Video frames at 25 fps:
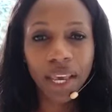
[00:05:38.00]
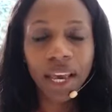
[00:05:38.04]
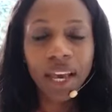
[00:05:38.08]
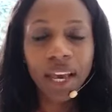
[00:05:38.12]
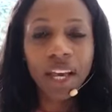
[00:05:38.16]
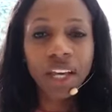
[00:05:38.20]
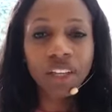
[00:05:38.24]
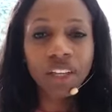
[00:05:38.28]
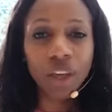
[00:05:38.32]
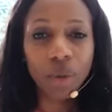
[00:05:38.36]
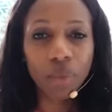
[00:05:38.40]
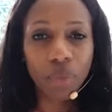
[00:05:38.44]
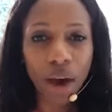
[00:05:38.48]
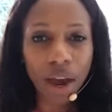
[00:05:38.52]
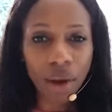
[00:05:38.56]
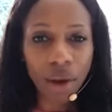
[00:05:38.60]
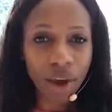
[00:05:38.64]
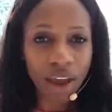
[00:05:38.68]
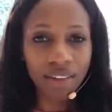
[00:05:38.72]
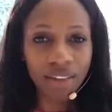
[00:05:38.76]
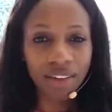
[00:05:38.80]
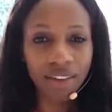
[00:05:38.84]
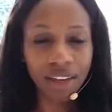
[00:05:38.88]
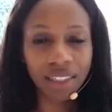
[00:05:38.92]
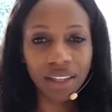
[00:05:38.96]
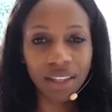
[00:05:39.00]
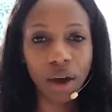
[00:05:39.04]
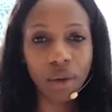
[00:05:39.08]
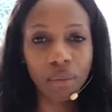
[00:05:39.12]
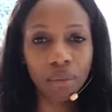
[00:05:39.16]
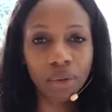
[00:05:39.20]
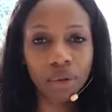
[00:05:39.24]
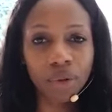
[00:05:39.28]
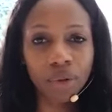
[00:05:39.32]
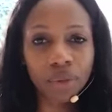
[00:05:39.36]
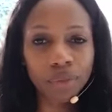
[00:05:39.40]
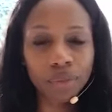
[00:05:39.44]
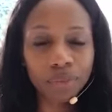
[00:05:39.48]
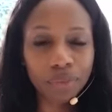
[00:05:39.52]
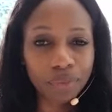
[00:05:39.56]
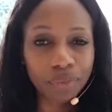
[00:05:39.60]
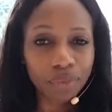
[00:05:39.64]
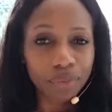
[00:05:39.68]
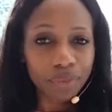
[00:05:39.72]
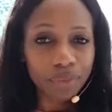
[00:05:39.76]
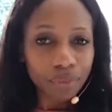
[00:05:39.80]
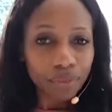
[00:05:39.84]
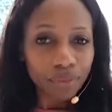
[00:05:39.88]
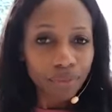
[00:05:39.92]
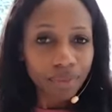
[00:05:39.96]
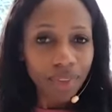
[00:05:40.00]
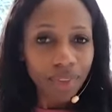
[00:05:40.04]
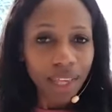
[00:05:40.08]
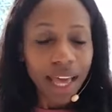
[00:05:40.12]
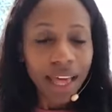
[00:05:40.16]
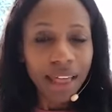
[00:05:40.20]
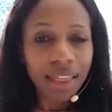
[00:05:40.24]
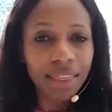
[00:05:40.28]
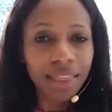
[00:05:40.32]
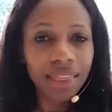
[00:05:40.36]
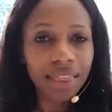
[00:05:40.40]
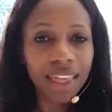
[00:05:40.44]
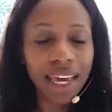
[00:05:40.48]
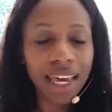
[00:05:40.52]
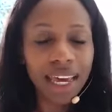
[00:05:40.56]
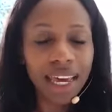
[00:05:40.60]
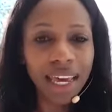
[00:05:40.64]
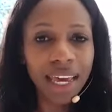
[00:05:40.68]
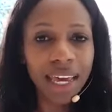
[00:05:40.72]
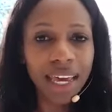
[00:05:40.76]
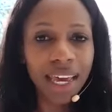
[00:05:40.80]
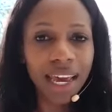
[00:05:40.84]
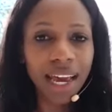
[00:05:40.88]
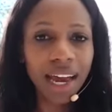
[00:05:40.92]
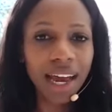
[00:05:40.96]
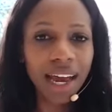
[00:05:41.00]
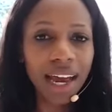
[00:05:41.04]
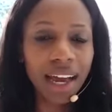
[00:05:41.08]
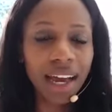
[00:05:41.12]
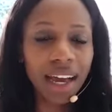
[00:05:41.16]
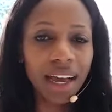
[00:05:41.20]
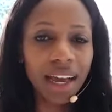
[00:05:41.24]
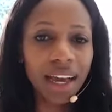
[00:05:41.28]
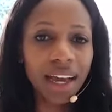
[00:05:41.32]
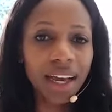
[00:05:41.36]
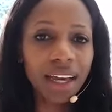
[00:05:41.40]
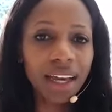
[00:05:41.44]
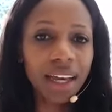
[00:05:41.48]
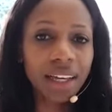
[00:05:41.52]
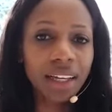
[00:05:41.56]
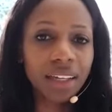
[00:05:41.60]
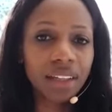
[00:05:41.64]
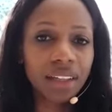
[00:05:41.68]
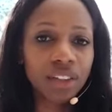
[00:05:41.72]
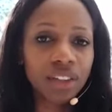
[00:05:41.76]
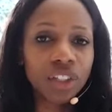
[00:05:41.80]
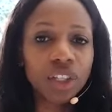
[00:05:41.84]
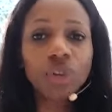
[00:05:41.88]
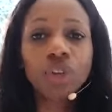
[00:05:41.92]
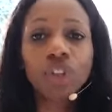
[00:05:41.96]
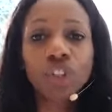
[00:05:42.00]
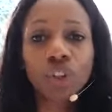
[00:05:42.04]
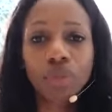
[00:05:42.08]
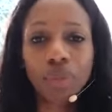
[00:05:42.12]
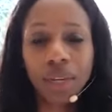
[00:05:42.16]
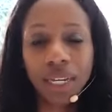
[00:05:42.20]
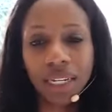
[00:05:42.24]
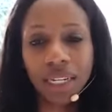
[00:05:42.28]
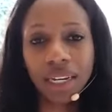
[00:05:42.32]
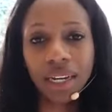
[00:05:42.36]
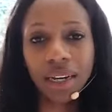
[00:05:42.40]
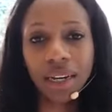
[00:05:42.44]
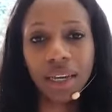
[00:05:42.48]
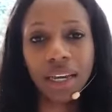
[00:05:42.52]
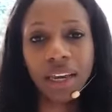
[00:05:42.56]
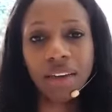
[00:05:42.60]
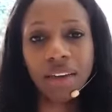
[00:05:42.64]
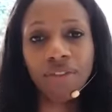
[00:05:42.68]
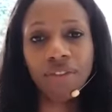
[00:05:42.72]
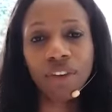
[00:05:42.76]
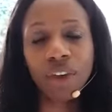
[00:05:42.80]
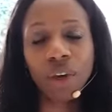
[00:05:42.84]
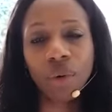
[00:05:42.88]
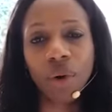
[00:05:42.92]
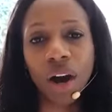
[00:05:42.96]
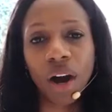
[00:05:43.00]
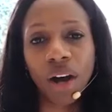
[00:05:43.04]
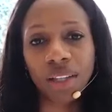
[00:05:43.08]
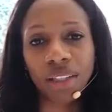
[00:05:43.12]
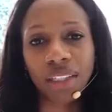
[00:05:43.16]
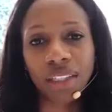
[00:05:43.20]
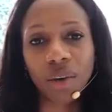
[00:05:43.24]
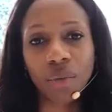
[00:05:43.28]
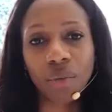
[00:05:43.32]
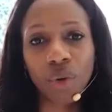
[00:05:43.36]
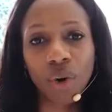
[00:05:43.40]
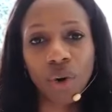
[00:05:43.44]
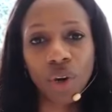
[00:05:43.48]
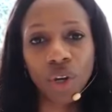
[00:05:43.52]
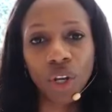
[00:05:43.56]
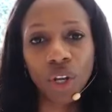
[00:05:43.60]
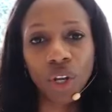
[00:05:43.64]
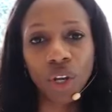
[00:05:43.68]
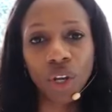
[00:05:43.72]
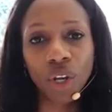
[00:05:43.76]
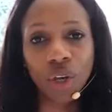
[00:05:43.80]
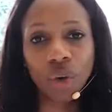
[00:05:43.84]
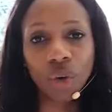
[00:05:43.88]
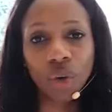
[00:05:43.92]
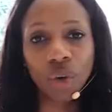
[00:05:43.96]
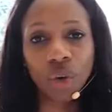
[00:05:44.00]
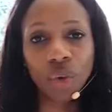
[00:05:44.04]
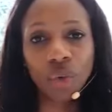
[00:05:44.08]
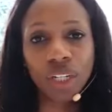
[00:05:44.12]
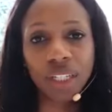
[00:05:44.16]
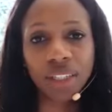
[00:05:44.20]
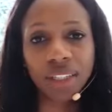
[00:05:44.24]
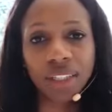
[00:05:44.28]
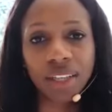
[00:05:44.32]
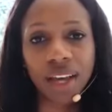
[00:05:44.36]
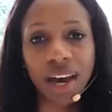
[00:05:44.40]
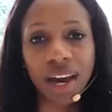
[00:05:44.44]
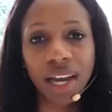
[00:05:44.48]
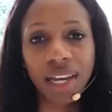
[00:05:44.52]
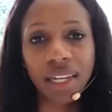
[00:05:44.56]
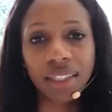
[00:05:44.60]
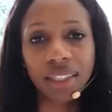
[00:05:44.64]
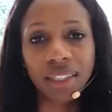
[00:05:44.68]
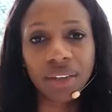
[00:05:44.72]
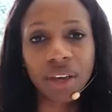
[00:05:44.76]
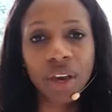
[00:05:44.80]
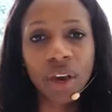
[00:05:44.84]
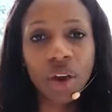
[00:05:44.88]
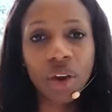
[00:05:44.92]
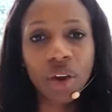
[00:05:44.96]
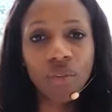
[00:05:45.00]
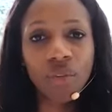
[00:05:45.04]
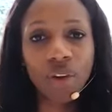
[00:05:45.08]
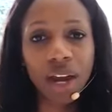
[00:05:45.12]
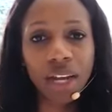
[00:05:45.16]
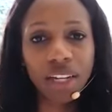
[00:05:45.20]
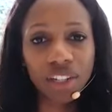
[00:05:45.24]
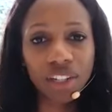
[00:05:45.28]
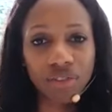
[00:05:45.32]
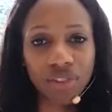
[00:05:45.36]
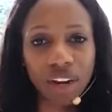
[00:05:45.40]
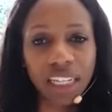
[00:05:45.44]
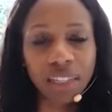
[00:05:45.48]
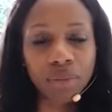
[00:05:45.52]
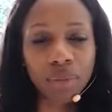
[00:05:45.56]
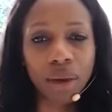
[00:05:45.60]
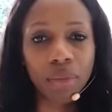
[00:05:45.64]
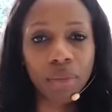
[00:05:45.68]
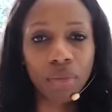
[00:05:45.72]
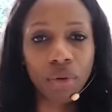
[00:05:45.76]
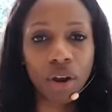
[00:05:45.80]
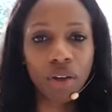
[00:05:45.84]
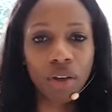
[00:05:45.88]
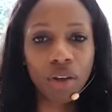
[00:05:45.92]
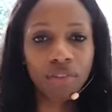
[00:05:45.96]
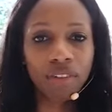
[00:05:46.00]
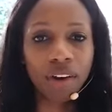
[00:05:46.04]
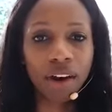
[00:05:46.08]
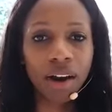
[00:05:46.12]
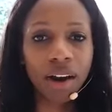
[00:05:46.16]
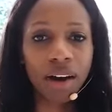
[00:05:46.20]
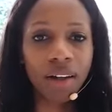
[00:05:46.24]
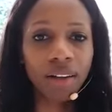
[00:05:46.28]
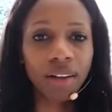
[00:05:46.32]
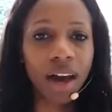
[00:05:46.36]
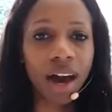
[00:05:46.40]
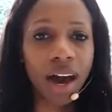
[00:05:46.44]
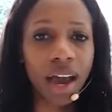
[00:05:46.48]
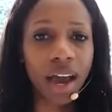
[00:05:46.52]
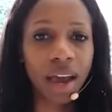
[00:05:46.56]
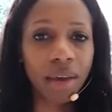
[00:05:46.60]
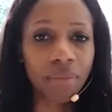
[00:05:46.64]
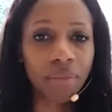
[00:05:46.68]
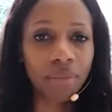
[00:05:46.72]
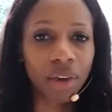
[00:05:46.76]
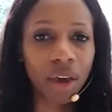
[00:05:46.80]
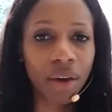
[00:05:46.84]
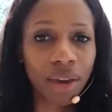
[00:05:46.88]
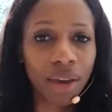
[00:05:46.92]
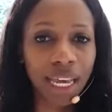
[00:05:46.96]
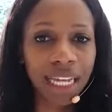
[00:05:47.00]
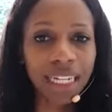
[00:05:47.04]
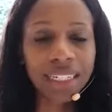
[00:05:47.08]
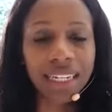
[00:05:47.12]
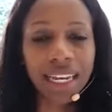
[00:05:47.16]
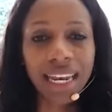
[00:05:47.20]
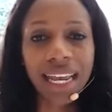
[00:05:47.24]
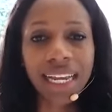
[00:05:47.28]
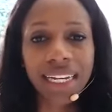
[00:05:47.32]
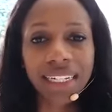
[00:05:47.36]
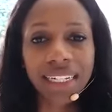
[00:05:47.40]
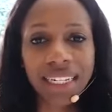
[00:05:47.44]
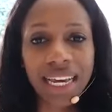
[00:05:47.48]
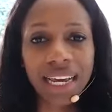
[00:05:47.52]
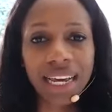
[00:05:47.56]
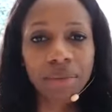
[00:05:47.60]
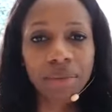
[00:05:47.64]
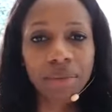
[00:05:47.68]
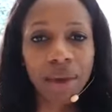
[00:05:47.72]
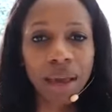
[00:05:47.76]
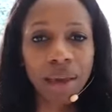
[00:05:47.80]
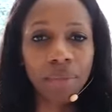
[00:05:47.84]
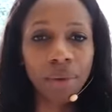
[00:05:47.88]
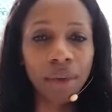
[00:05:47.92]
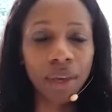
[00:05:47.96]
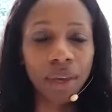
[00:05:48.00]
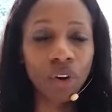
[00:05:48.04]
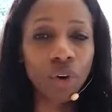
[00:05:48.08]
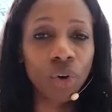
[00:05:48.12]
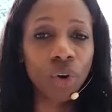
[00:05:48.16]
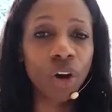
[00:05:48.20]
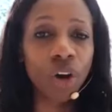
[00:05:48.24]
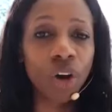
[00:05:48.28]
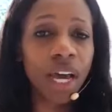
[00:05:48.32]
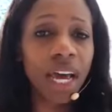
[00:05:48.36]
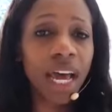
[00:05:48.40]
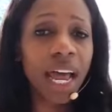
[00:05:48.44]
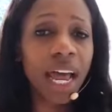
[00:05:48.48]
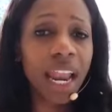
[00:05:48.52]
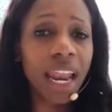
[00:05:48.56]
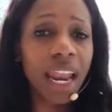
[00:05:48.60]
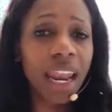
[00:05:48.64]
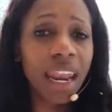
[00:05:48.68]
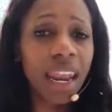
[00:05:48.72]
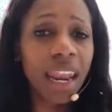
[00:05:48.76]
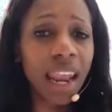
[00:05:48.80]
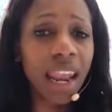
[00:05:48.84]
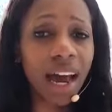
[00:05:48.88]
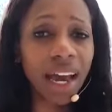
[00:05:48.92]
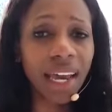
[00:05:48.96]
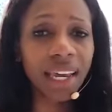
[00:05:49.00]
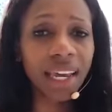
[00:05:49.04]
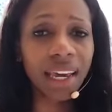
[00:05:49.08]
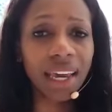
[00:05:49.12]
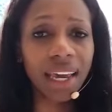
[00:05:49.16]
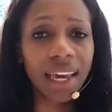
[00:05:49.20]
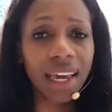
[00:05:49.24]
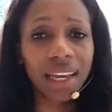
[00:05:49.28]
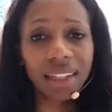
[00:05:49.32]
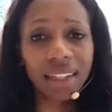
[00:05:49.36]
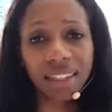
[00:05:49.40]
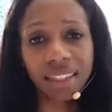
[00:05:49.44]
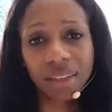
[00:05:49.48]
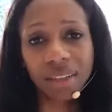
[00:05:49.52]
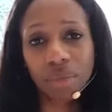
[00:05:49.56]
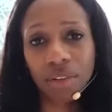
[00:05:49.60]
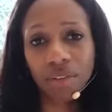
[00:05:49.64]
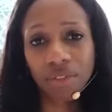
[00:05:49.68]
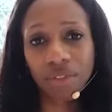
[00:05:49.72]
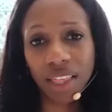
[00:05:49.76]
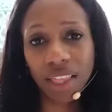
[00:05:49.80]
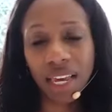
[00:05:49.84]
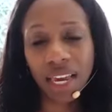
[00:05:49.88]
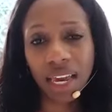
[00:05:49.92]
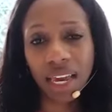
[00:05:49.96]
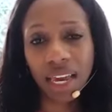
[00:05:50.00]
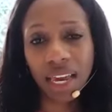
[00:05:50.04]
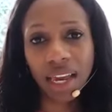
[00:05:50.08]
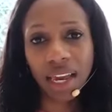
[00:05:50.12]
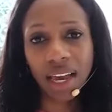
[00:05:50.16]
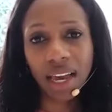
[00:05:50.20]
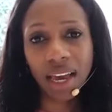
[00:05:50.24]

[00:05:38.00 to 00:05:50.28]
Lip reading: So by way of example, the social media, if you are someone who decides, right, to raise my profile, I'm going into LinkedIn, maybe you're liking some of the